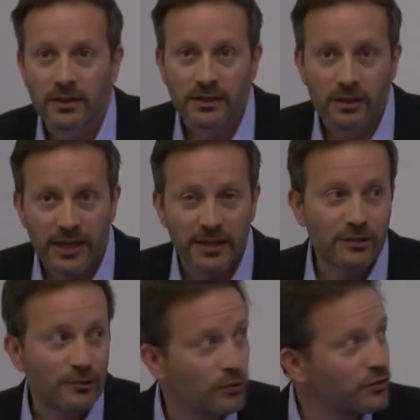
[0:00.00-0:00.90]
getting
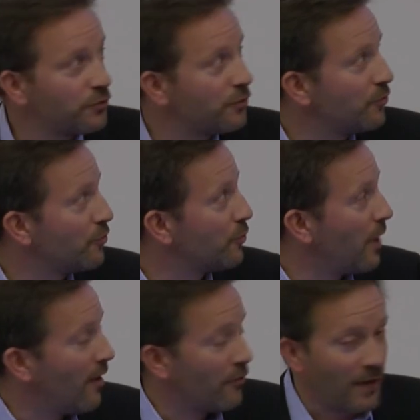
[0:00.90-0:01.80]
close to
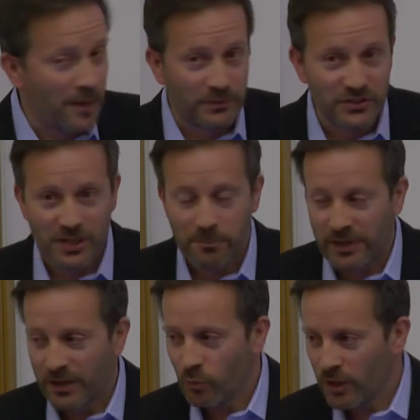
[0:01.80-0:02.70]
wrap this up
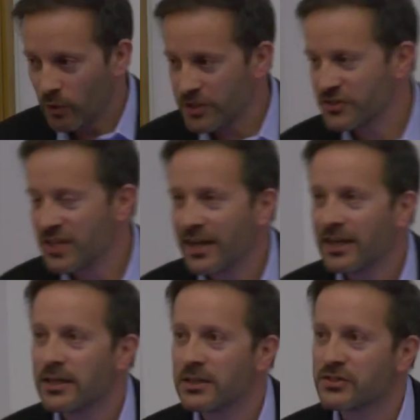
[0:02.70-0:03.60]
here, and what I want to say
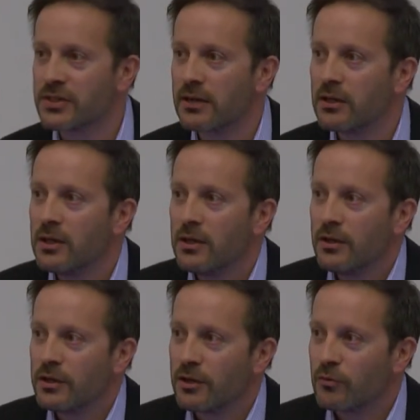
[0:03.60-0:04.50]
here is that
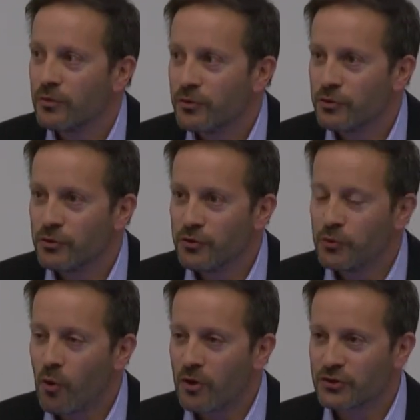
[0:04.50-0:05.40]

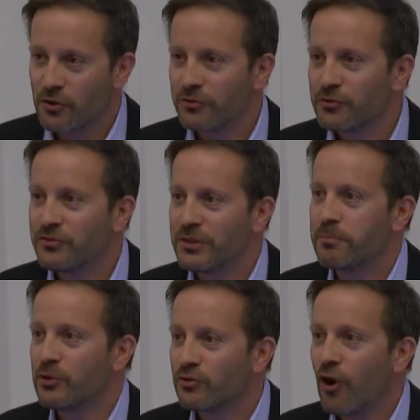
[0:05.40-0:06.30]
you are starting to dip
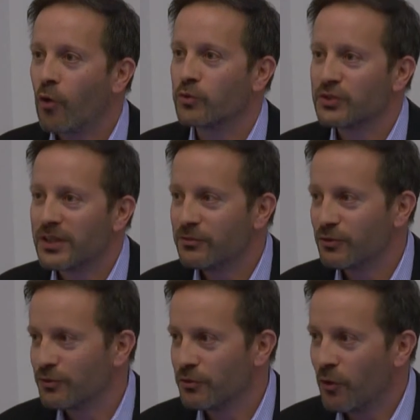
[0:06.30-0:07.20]
your toes into
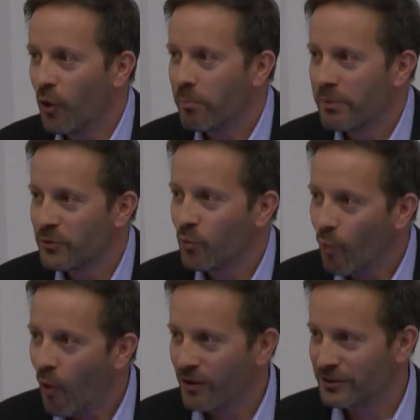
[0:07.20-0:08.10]
the open
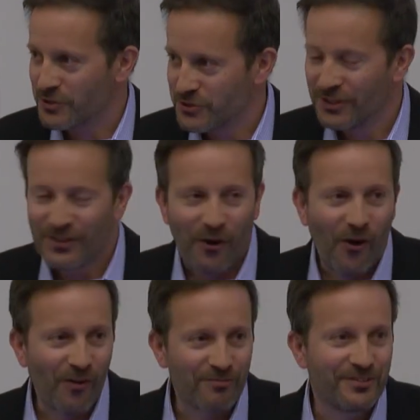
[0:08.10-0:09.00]
waters
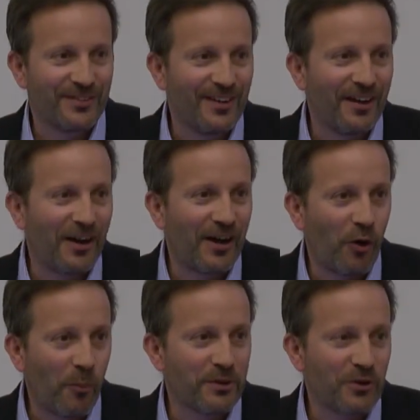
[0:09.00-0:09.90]
of
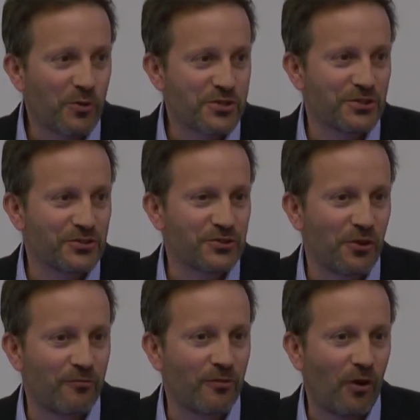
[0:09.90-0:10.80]
open oceans
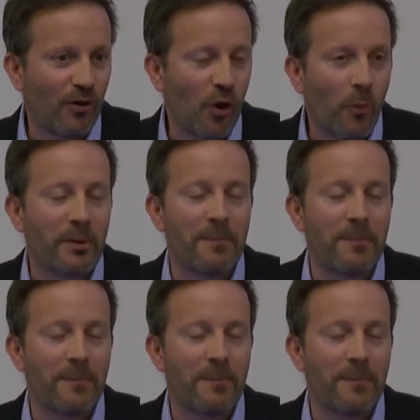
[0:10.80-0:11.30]
of open